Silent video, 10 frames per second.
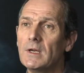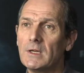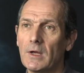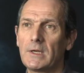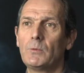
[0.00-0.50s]
You
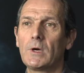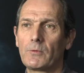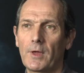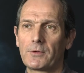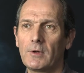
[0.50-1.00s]
know, he worked
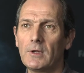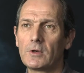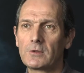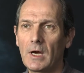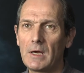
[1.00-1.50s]
with us for a
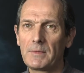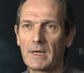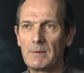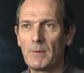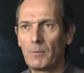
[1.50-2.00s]
long time,
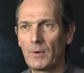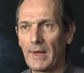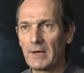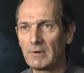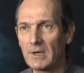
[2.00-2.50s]
came up with
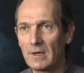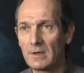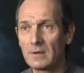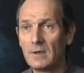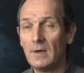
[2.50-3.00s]
Angry Kid.